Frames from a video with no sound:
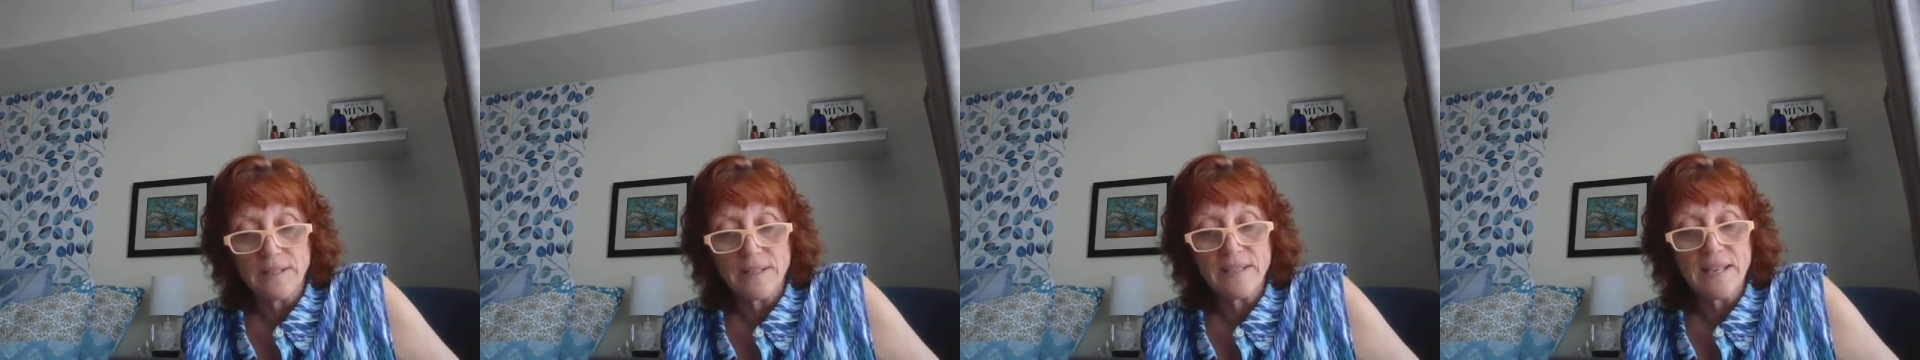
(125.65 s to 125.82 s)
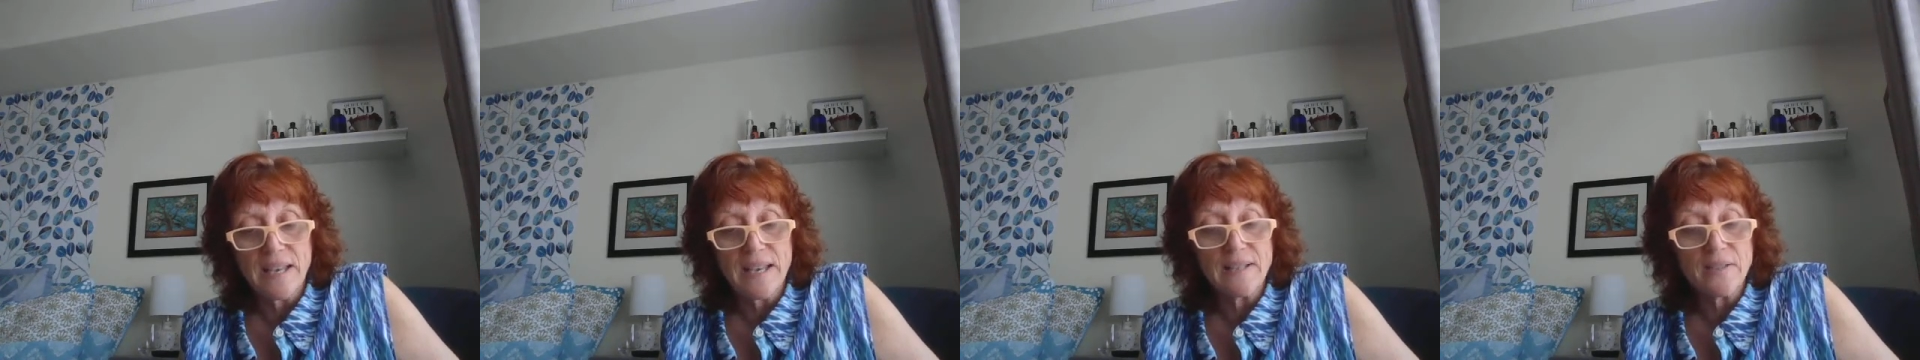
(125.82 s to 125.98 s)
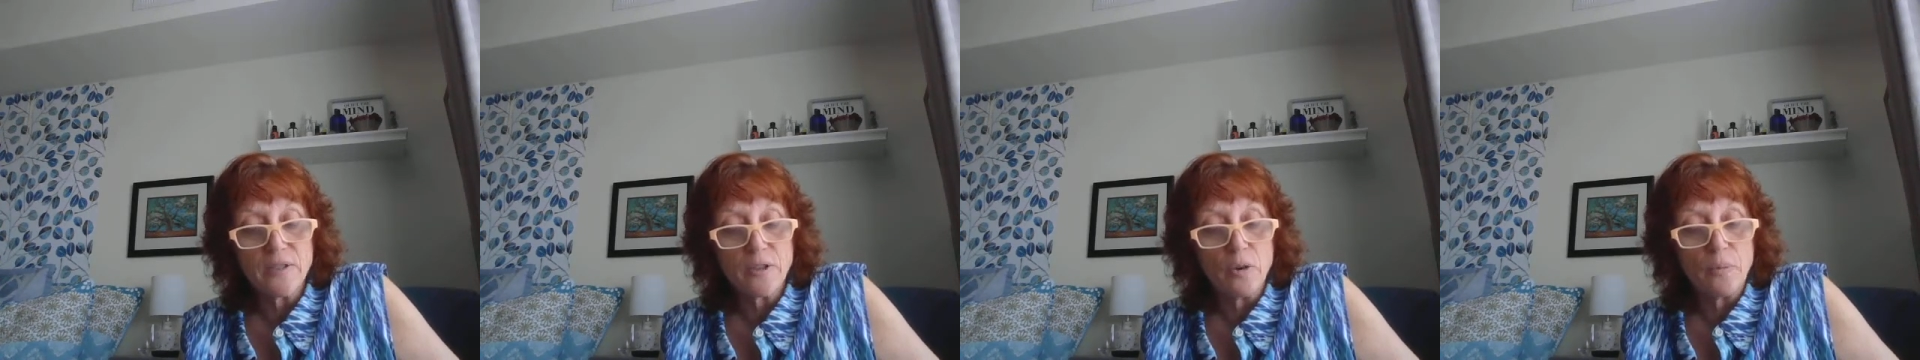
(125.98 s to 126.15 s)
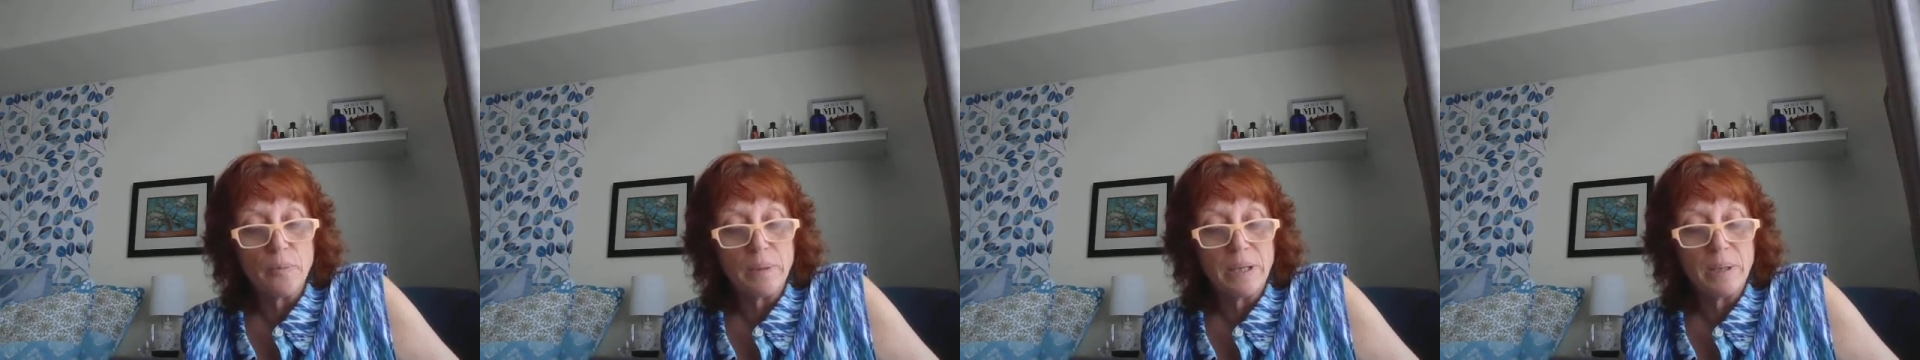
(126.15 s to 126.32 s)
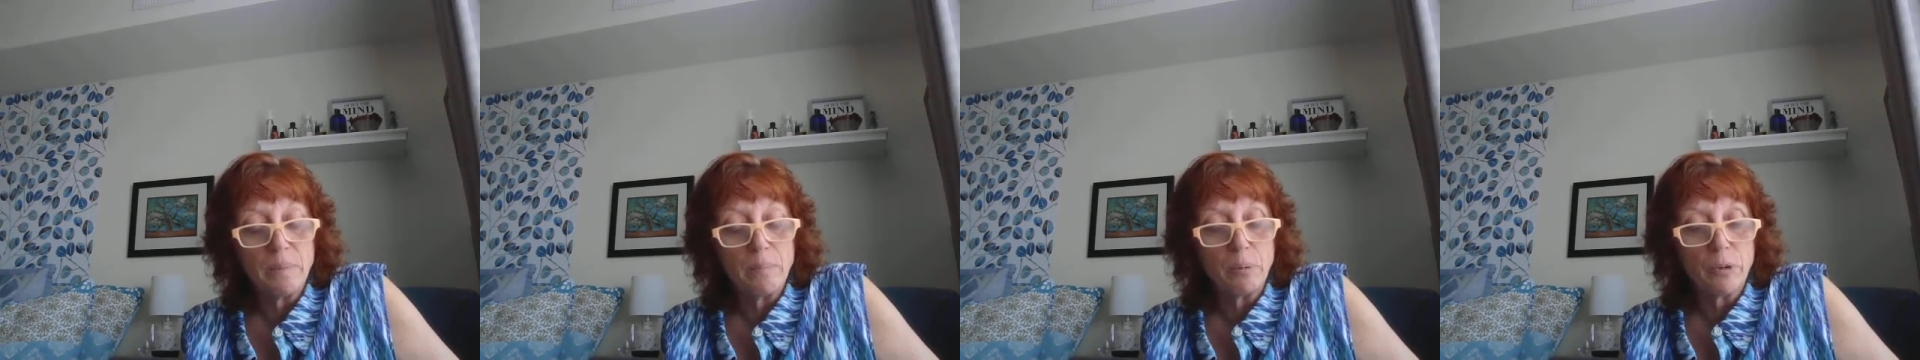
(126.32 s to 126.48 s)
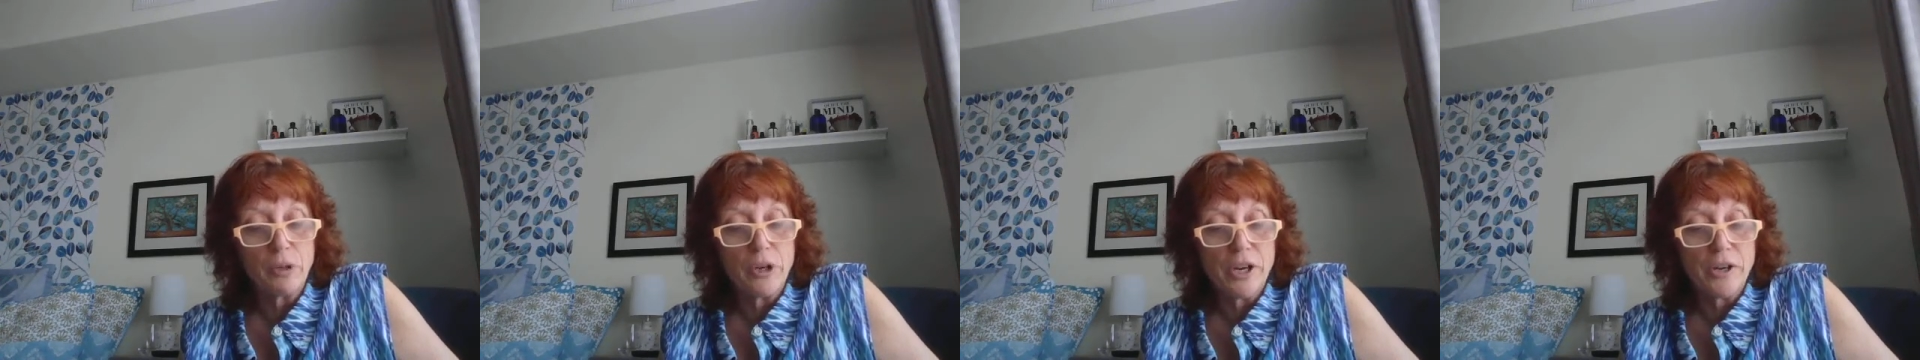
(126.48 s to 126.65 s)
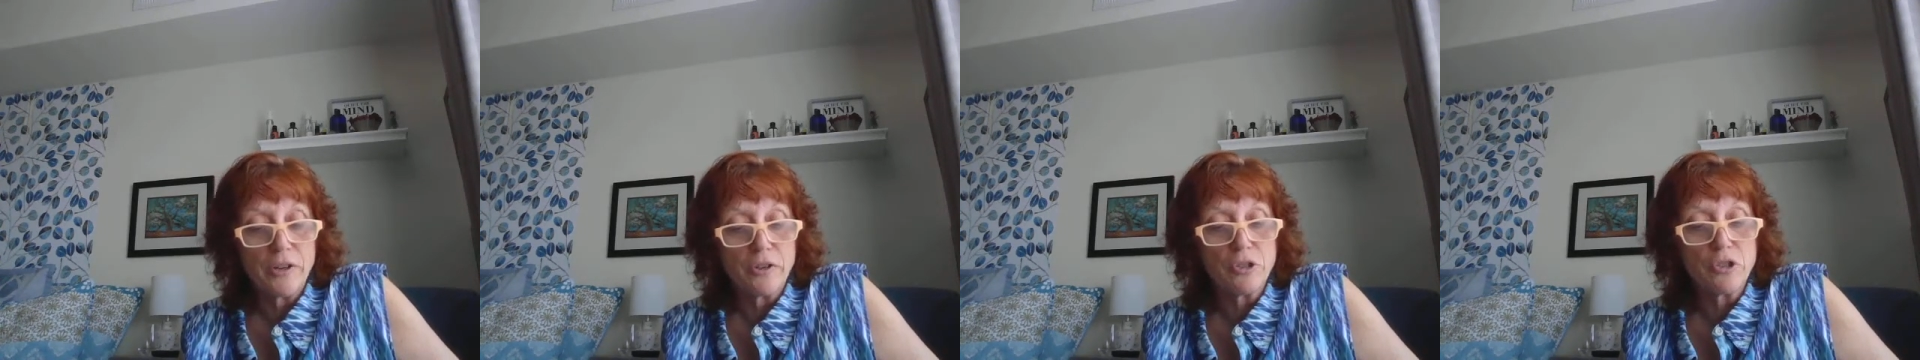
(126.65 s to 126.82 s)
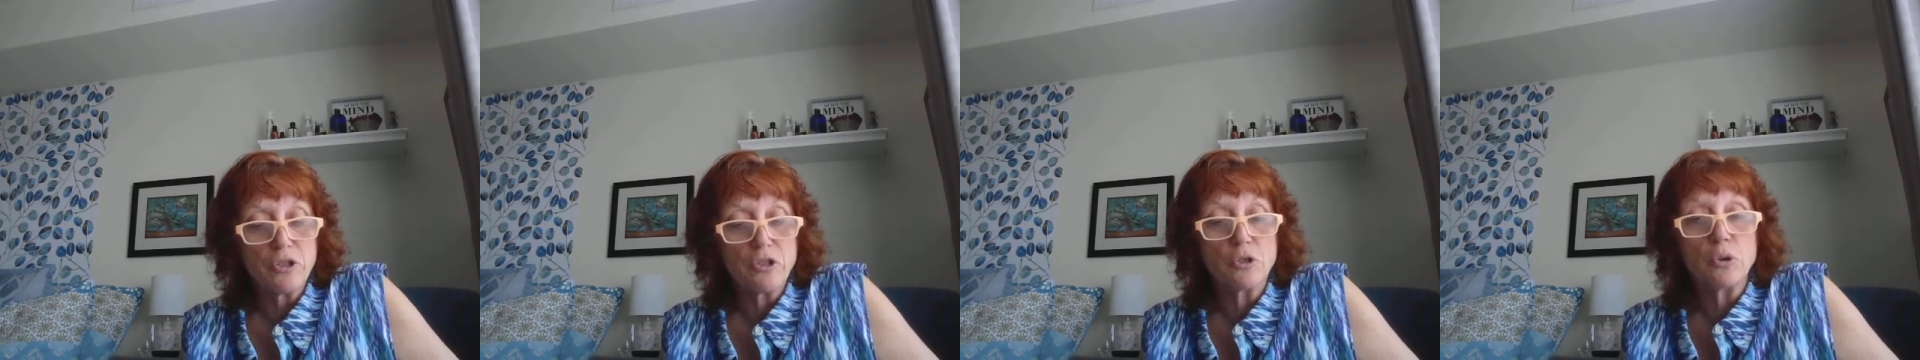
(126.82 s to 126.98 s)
say so many prayers,